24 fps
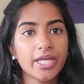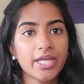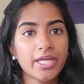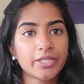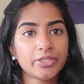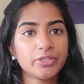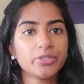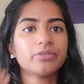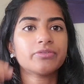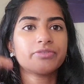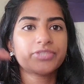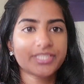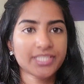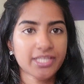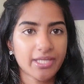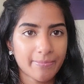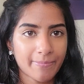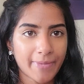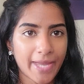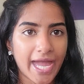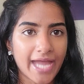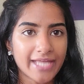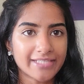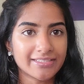you'll see a
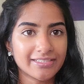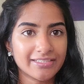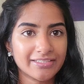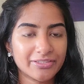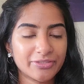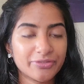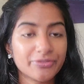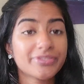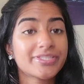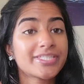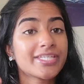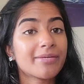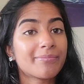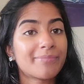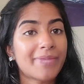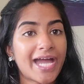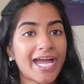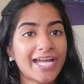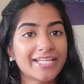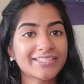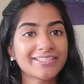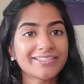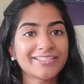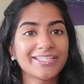pattern. You'll see a
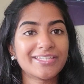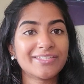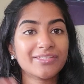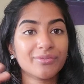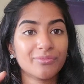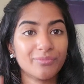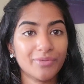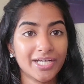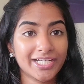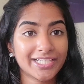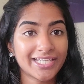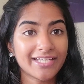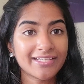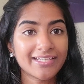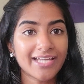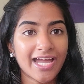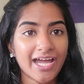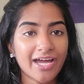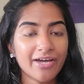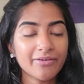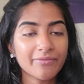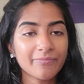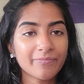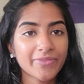pattern in the working
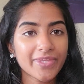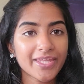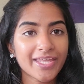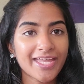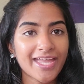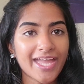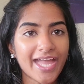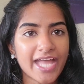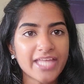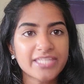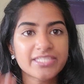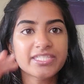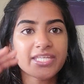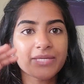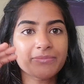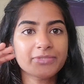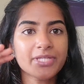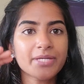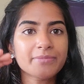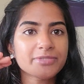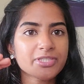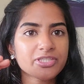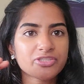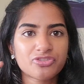out, and
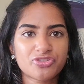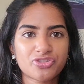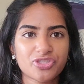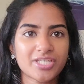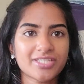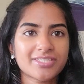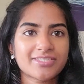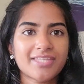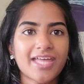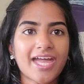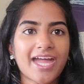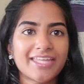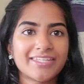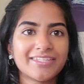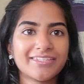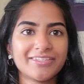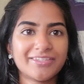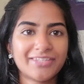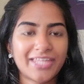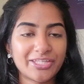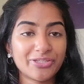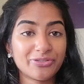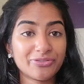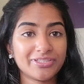sometimes it's just that
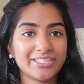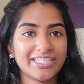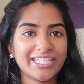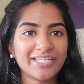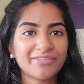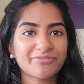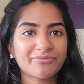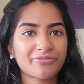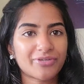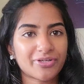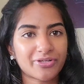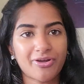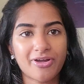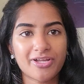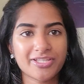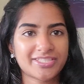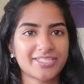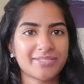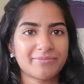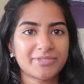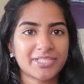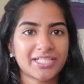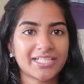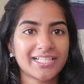you need for a
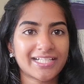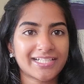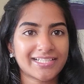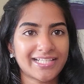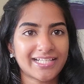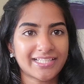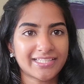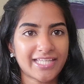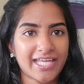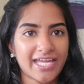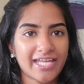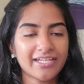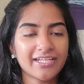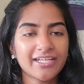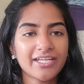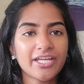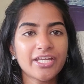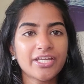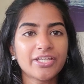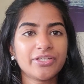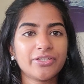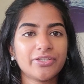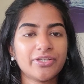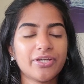concept to click like that,
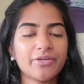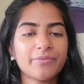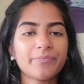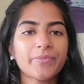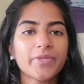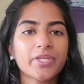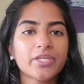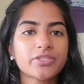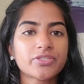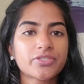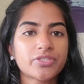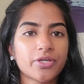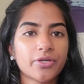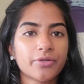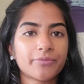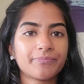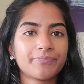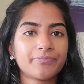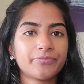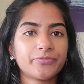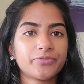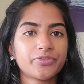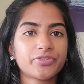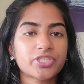you know? So
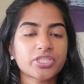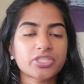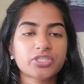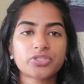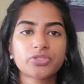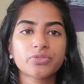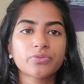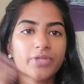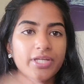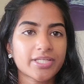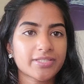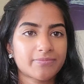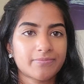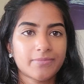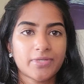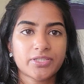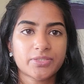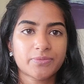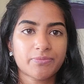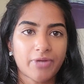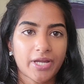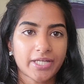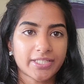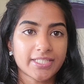just do as
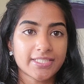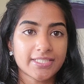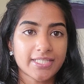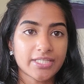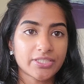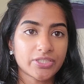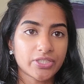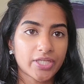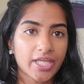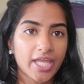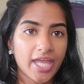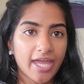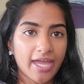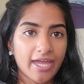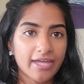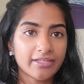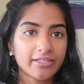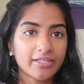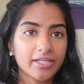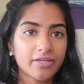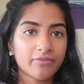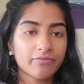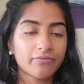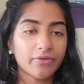much practice as you
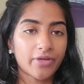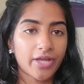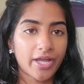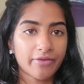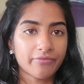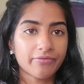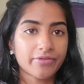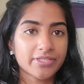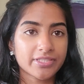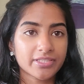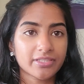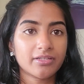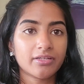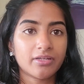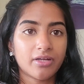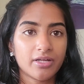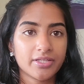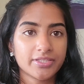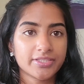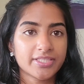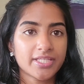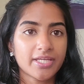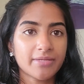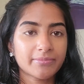can for every single
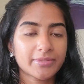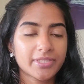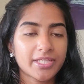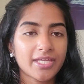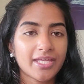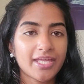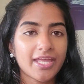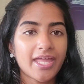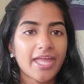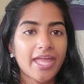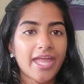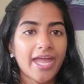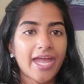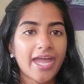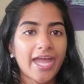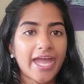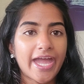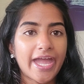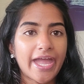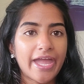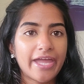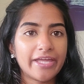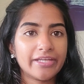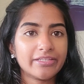concept,
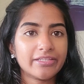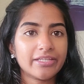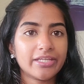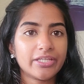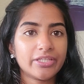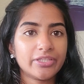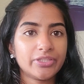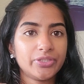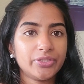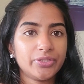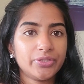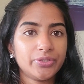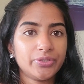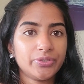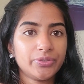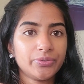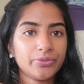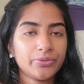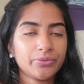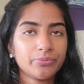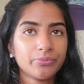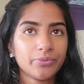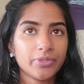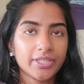and
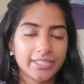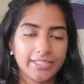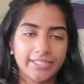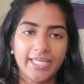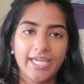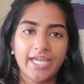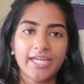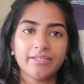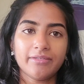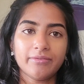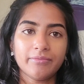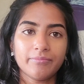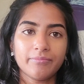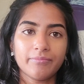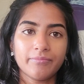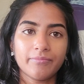you will then